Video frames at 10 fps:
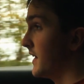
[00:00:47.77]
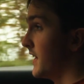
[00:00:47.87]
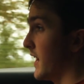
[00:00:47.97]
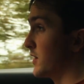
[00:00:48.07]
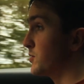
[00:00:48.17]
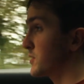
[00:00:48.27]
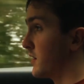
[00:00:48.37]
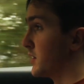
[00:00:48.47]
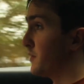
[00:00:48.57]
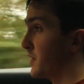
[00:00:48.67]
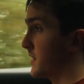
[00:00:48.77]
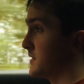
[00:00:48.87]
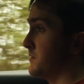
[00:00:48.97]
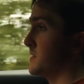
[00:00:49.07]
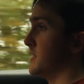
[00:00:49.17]
and also don't forget to
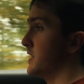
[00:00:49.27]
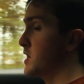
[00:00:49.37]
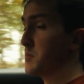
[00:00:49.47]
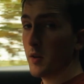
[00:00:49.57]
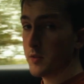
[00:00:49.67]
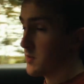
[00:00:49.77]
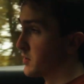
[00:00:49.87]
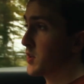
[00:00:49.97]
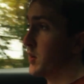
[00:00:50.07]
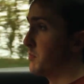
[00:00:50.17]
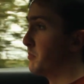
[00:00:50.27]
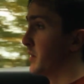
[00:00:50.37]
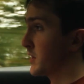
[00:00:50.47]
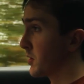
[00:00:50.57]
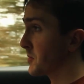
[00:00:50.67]
visit newmotoring.com
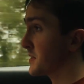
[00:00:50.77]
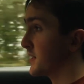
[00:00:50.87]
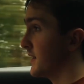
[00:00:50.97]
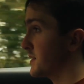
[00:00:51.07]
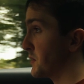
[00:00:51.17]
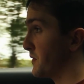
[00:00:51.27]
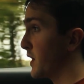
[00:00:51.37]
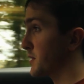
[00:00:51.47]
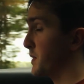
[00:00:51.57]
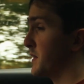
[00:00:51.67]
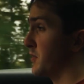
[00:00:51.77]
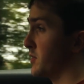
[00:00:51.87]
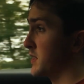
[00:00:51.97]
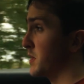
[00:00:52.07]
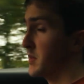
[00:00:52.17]
because it's the first week of
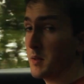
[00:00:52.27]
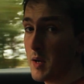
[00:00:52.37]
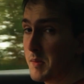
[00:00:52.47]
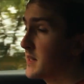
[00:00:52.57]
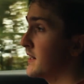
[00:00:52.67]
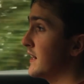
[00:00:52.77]
October at the moment,